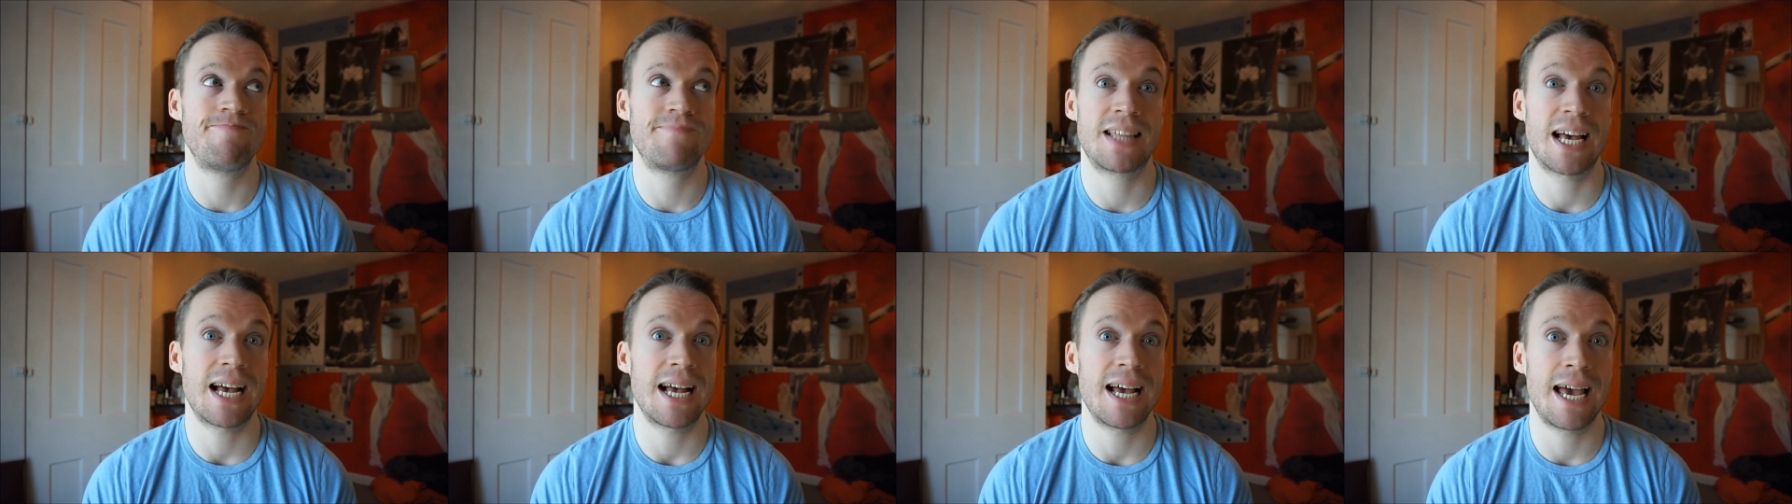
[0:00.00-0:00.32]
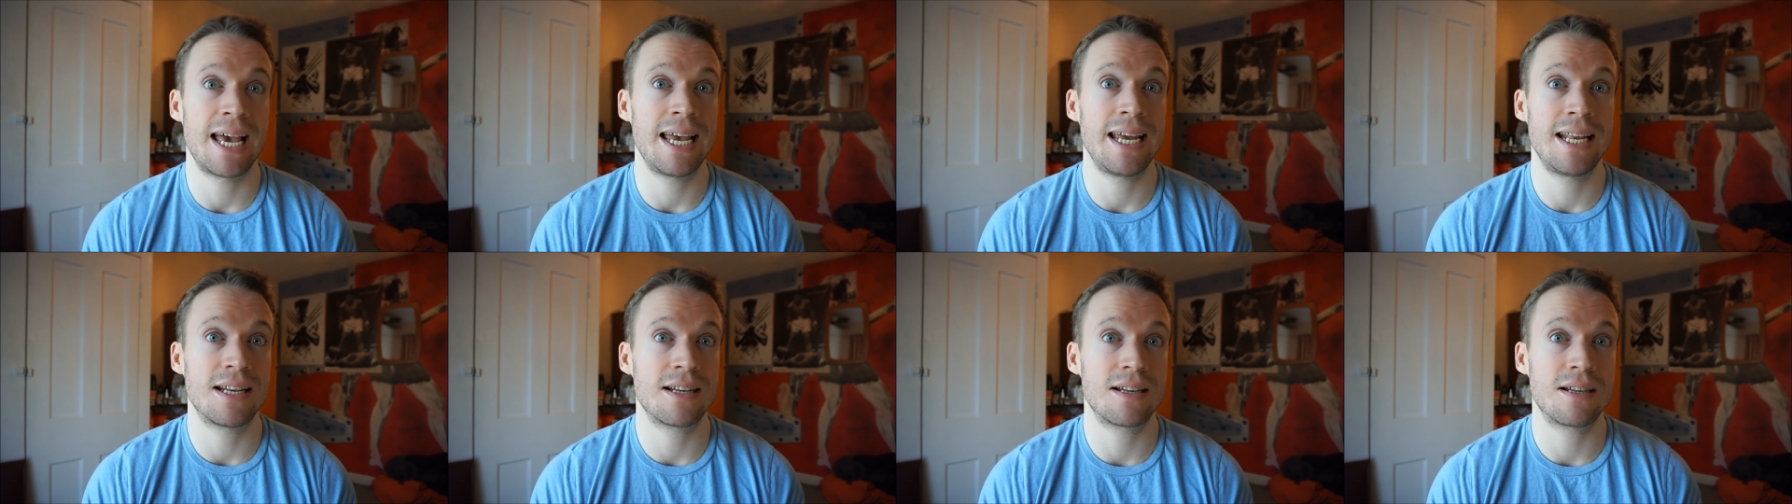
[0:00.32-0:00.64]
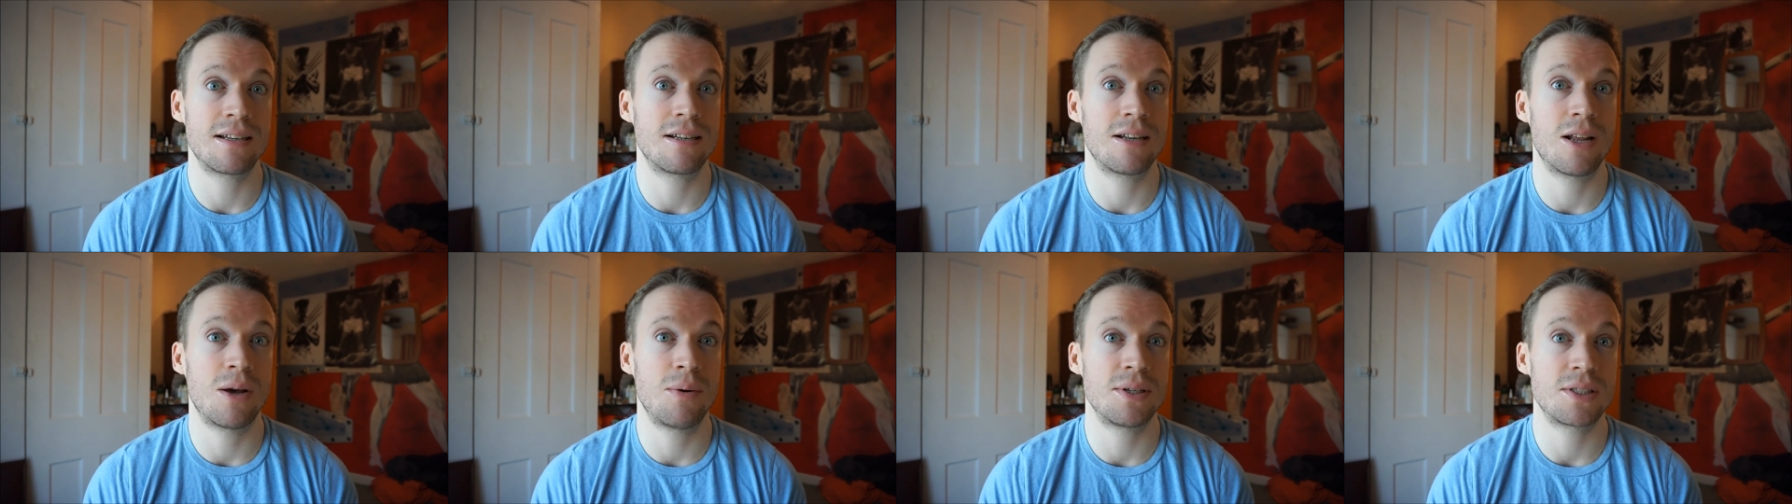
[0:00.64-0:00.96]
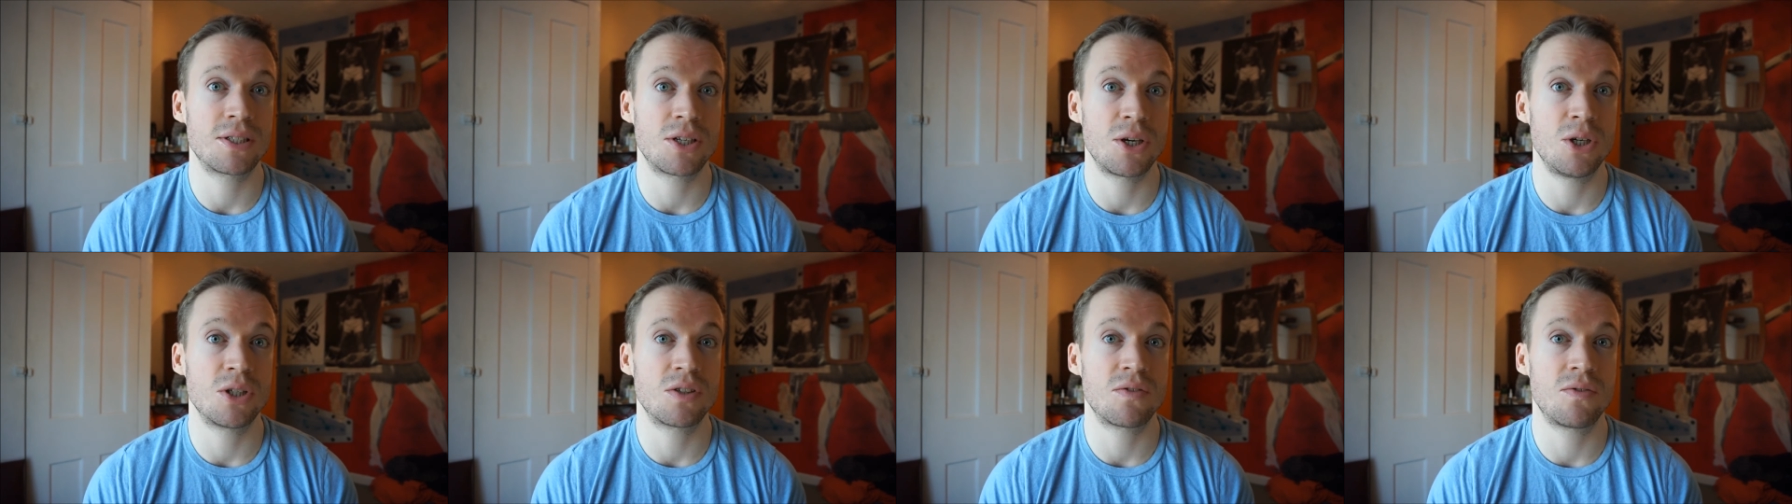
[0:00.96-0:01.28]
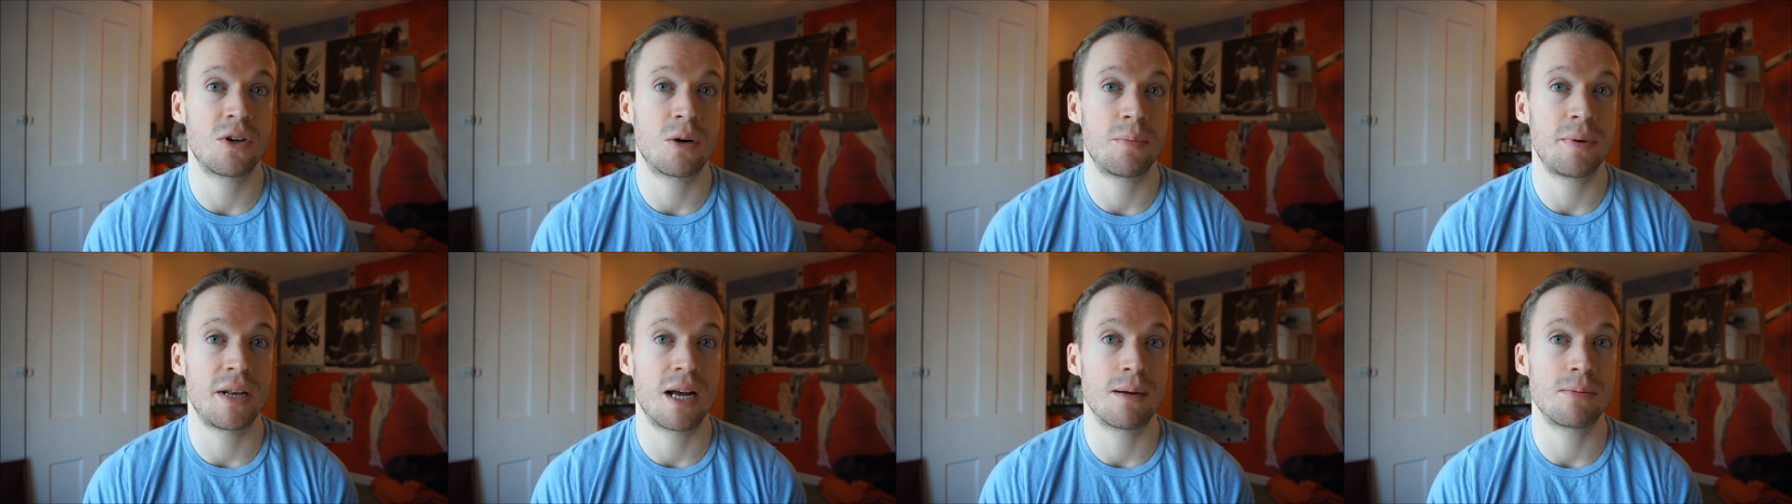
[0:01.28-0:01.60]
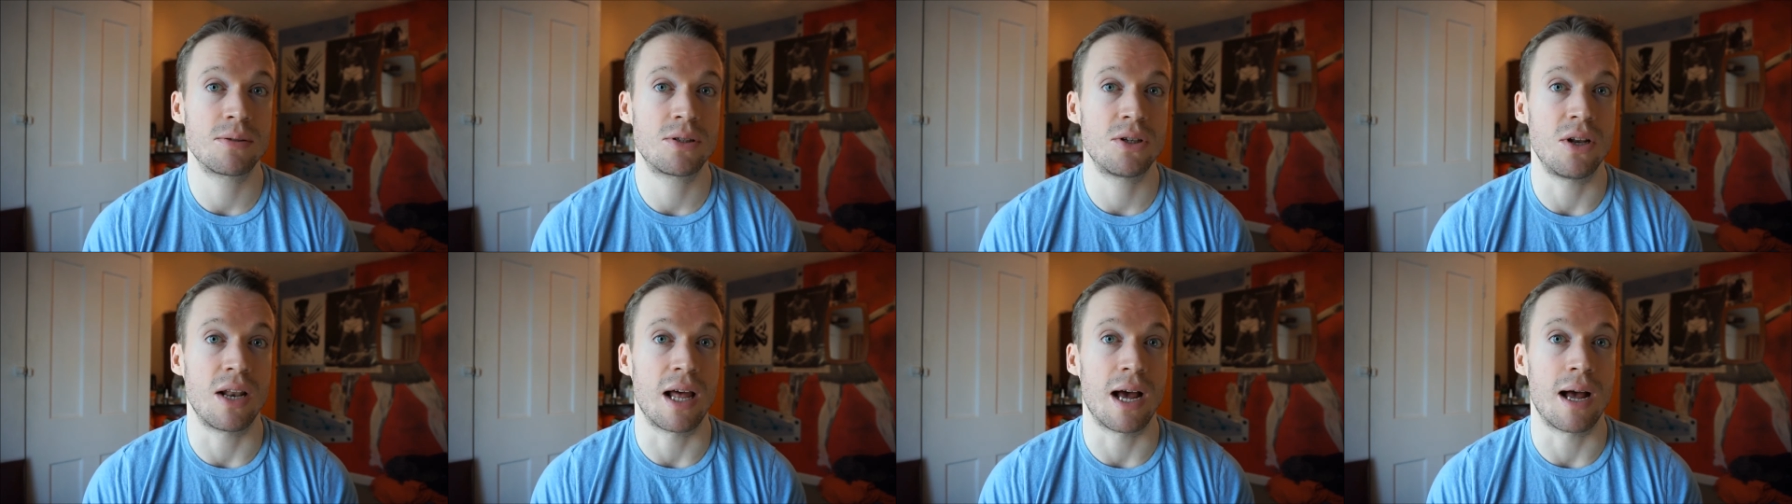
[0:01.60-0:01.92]
that ain't no excuse for not being able
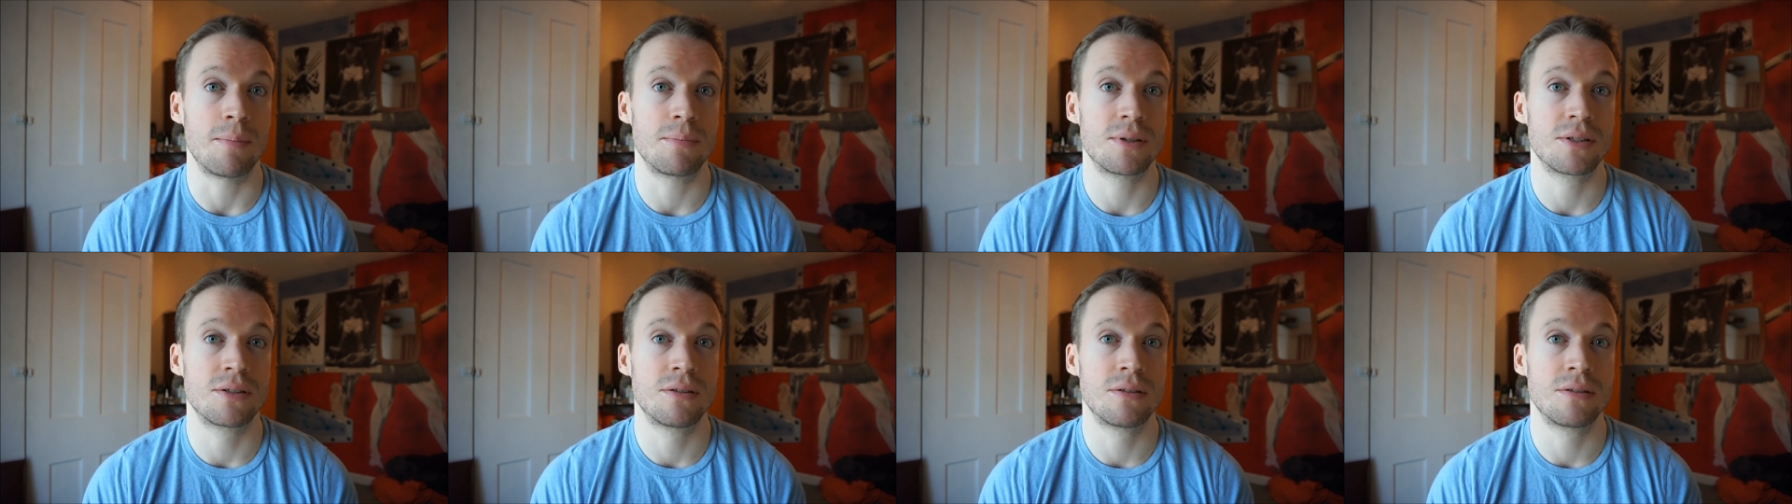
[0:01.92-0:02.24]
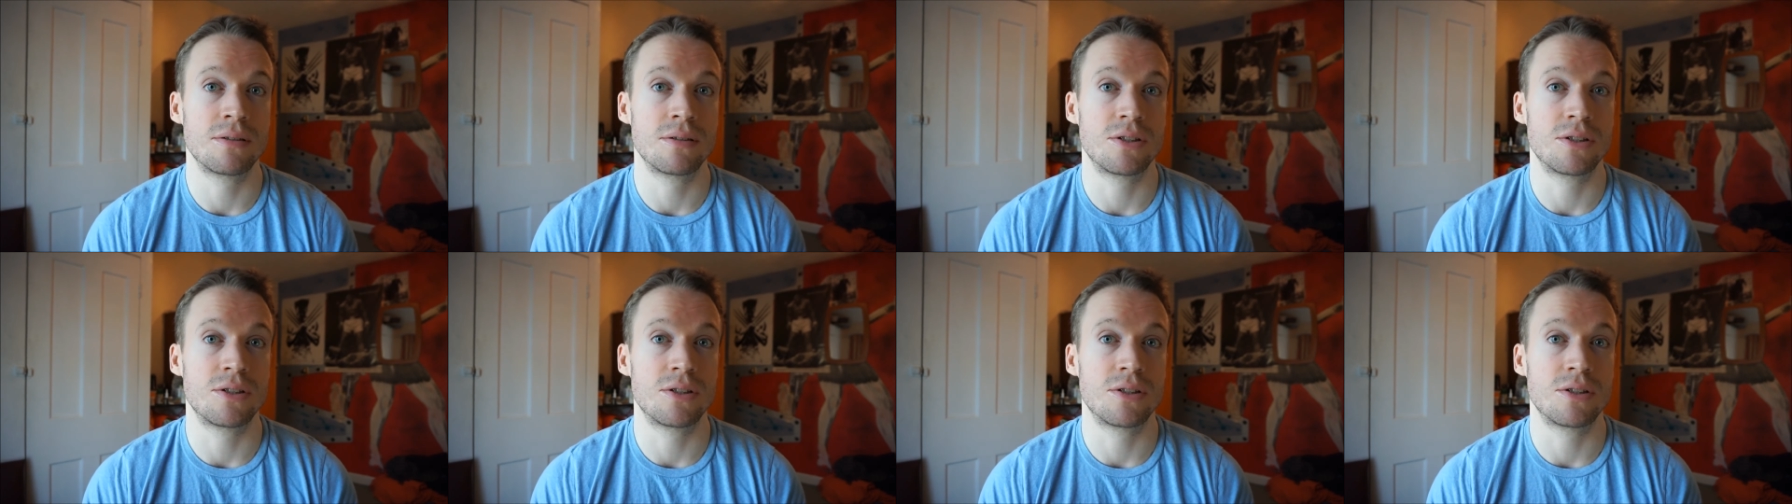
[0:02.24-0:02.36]
to do laps.